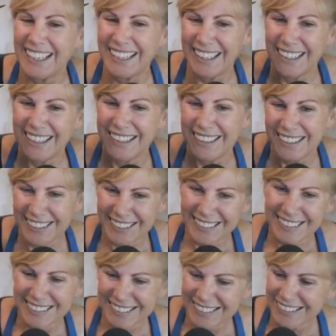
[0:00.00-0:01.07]

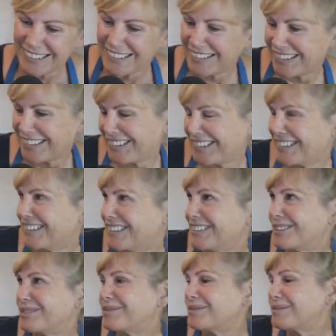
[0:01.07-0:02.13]

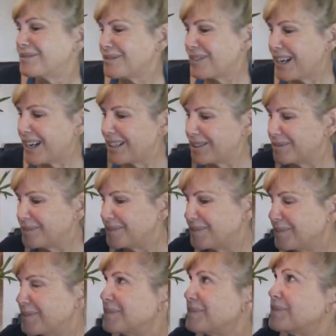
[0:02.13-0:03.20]

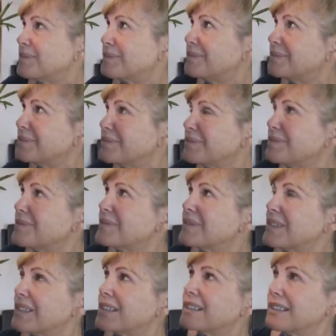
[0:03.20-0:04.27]

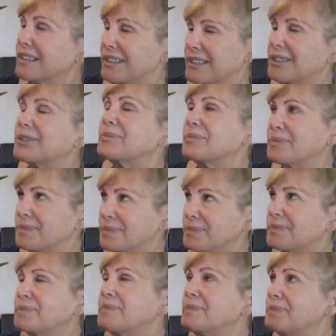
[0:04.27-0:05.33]

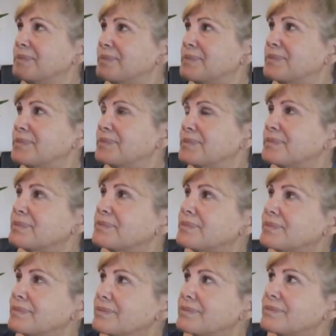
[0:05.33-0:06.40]

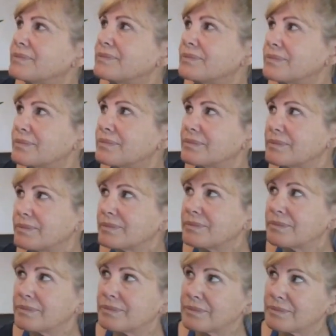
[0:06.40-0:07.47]

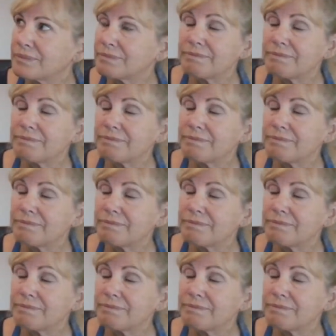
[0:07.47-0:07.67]
(silent)